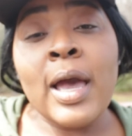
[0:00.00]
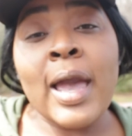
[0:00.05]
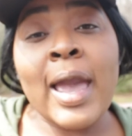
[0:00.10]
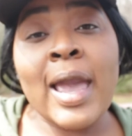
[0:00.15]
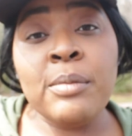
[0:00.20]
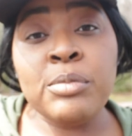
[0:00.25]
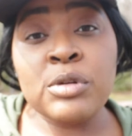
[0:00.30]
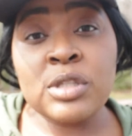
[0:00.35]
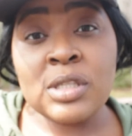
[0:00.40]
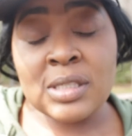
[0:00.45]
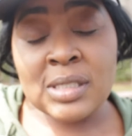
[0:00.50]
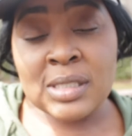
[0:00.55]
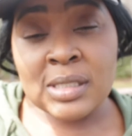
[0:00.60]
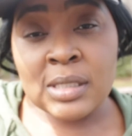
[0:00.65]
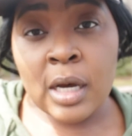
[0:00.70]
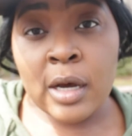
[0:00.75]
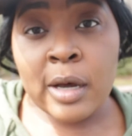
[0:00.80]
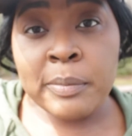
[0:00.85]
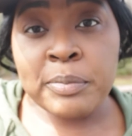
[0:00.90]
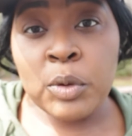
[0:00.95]
able to
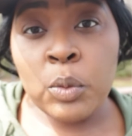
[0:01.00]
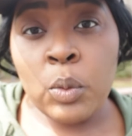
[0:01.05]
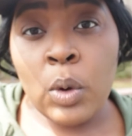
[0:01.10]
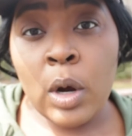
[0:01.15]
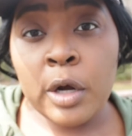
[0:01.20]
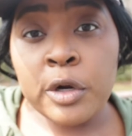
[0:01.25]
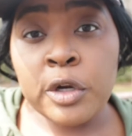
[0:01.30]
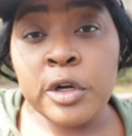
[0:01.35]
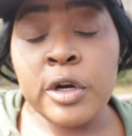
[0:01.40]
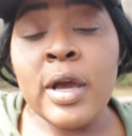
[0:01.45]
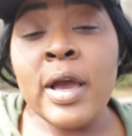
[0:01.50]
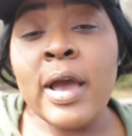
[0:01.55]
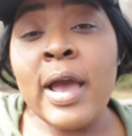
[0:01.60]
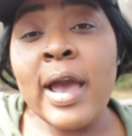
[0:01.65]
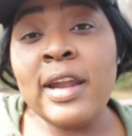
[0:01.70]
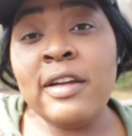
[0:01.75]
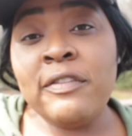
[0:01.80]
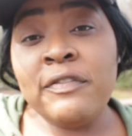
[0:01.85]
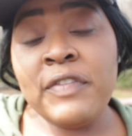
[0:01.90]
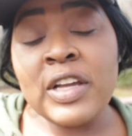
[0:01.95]
suck up the water,
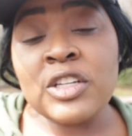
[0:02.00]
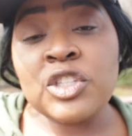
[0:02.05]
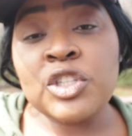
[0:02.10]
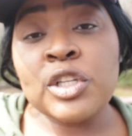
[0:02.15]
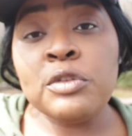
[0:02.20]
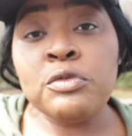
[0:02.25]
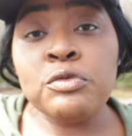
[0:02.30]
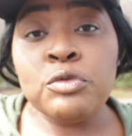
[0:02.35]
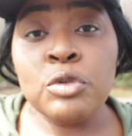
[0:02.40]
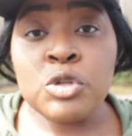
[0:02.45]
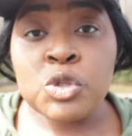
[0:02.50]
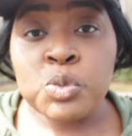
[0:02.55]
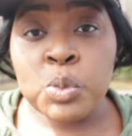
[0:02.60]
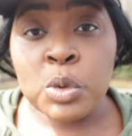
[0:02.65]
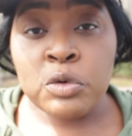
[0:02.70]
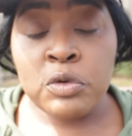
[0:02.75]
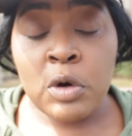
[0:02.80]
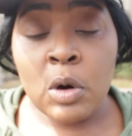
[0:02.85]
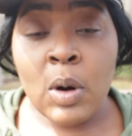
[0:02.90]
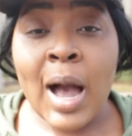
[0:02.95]
and eventually roots
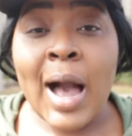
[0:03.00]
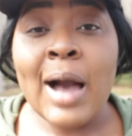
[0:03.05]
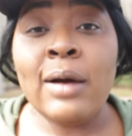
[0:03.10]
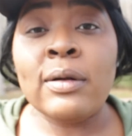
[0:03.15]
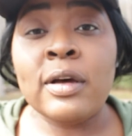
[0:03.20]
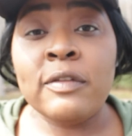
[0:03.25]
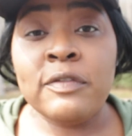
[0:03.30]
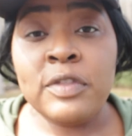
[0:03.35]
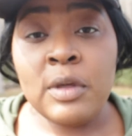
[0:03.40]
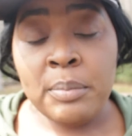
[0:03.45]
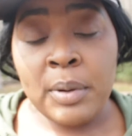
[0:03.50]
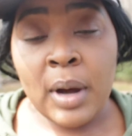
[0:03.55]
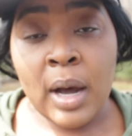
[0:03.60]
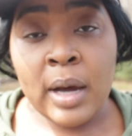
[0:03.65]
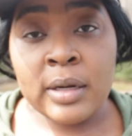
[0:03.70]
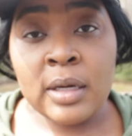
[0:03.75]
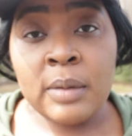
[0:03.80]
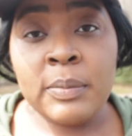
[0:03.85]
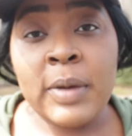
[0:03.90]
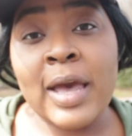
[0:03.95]
will grow out of the
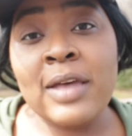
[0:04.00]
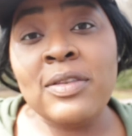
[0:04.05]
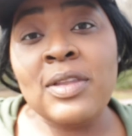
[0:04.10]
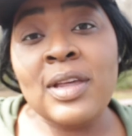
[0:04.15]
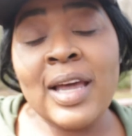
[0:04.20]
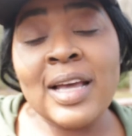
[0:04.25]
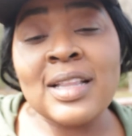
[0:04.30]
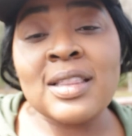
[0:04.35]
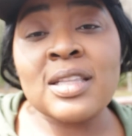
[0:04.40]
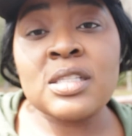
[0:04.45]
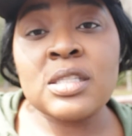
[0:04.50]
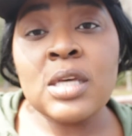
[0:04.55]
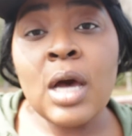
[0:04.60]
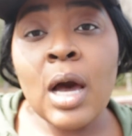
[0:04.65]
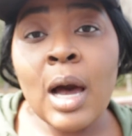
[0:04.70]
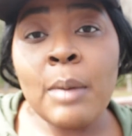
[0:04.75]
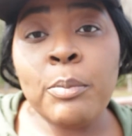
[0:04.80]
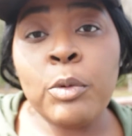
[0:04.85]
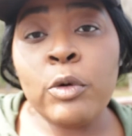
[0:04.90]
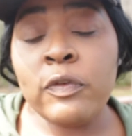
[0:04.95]
bottom, and then at the
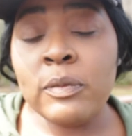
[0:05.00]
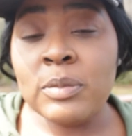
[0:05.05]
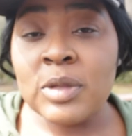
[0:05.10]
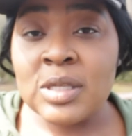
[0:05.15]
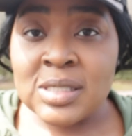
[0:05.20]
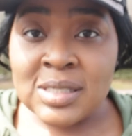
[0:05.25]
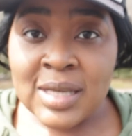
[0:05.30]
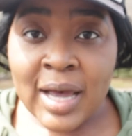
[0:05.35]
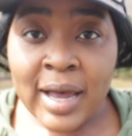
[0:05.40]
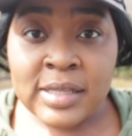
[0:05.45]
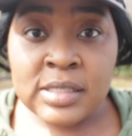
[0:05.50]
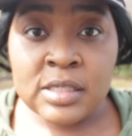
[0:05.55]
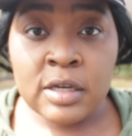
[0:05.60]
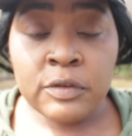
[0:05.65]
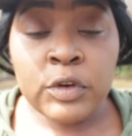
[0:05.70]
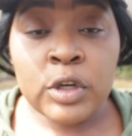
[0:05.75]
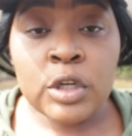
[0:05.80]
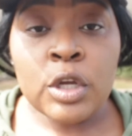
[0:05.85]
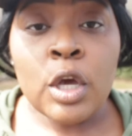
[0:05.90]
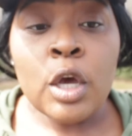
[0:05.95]
top or from the sides
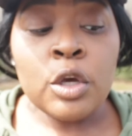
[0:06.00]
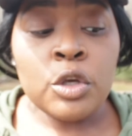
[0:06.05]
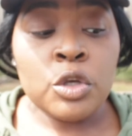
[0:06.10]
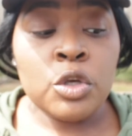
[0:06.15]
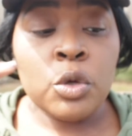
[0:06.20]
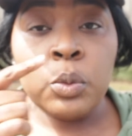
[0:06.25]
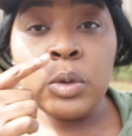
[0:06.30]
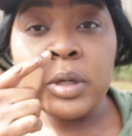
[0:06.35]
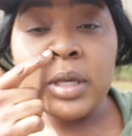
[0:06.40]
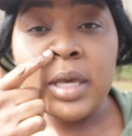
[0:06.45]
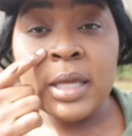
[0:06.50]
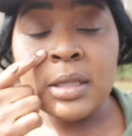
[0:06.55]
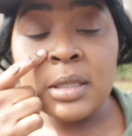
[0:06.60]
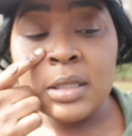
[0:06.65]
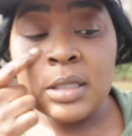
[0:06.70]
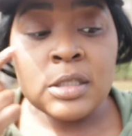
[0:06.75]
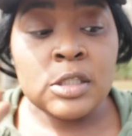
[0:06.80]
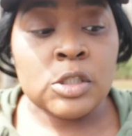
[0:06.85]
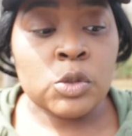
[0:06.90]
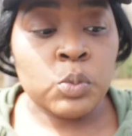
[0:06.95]
of it, you will get
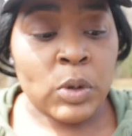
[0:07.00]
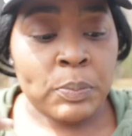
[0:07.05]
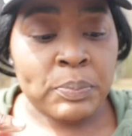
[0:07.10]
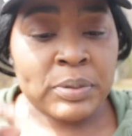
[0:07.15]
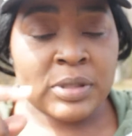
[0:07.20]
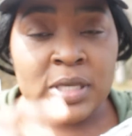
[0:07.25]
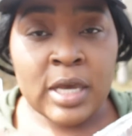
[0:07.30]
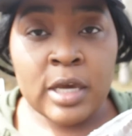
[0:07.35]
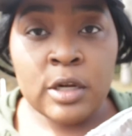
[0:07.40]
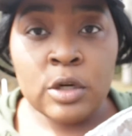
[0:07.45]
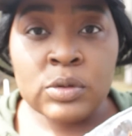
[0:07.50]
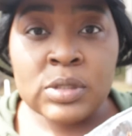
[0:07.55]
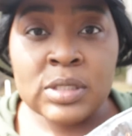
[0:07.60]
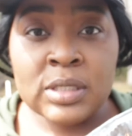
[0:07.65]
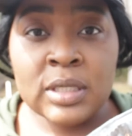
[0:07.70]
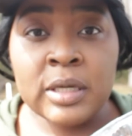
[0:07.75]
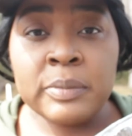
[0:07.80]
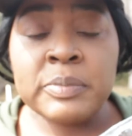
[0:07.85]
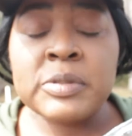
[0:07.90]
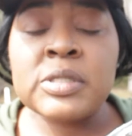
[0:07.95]
these sweet potato
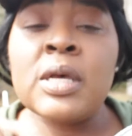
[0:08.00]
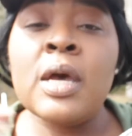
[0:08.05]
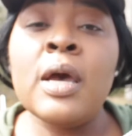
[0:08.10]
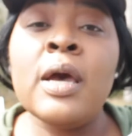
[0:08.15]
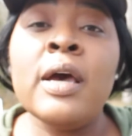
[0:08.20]
slips.